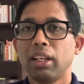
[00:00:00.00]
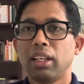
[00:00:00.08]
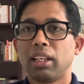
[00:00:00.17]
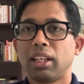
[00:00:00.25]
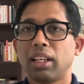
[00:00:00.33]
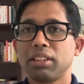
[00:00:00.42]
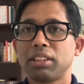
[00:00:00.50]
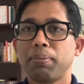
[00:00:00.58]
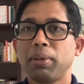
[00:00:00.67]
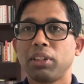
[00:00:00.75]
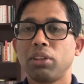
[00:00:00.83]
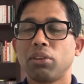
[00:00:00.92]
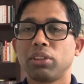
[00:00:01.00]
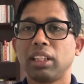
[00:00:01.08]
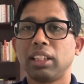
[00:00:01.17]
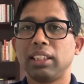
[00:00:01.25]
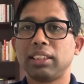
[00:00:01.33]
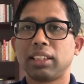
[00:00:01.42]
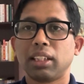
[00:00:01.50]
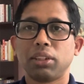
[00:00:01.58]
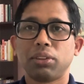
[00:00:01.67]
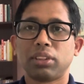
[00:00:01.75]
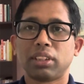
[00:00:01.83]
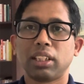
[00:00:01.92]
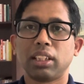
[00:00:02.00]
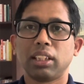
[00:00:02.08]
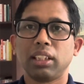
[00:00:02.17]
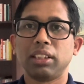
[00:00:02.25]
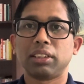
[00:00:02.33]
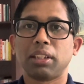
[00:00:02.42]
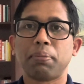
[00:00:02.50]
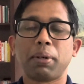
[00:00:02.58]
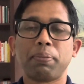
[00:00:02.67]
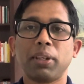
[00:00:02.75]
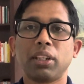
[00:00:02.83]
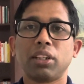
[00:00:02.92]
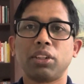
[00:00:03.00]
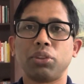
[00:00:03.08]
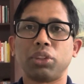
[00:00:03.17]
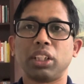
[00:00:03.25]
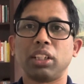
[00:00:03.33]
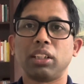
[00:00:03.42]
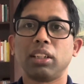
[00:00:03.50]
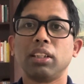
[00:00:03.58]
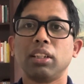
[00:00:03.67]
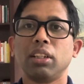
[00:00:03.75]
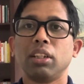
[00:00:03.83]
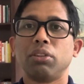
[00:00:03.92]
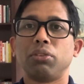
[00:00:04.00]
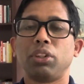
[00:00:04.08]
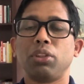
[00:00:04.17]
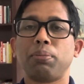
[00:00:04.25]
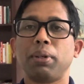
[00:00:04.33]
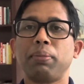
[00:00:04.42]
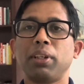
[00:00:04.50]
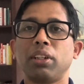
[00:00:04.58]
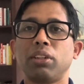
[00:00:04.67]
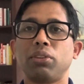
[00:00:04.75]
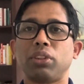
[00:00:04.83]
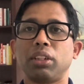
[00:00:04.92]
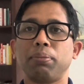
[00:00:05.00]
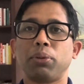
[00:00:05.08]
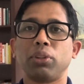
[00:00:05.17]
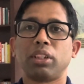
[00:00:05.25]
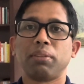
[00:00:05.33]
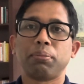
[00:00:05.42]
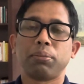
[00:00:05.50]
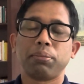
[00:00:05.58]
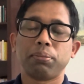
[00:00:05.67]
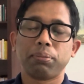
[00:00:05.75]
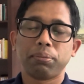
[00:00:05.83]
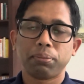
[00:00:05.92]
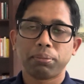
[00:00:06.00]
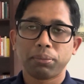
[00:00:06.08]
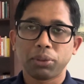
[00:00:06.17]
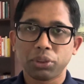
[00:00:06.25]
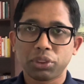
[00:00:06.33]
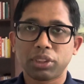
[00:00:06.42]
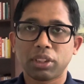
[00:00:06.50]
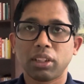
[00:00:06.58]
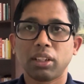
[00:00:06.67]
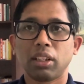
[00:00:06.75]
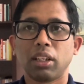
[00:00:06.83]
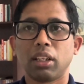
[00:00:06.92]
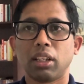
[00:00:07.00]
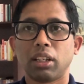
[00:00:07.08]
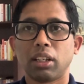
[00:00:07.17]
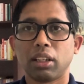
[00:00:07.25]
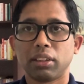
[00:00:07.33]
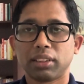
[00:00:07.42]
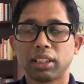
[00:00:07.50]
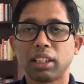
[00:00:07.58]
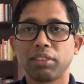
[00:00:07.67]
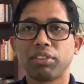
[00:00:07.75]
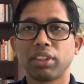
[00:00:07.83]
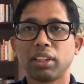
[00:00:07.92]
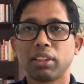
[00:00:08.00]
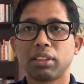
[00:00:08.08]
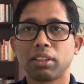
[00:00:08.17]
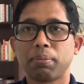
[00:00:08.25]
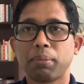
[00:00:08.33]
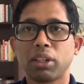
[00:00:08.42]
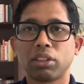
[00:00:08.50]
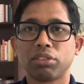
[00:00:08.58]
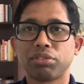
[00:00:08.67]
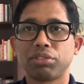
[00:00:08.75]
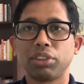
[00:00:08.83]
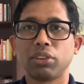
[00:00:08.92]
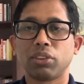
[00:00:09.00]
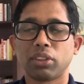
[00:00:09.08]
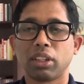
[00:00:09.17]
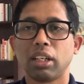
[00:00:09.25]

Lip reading: Last but not the least, I would say is prepare a routine. When you prepare a routine, put the most significant part of your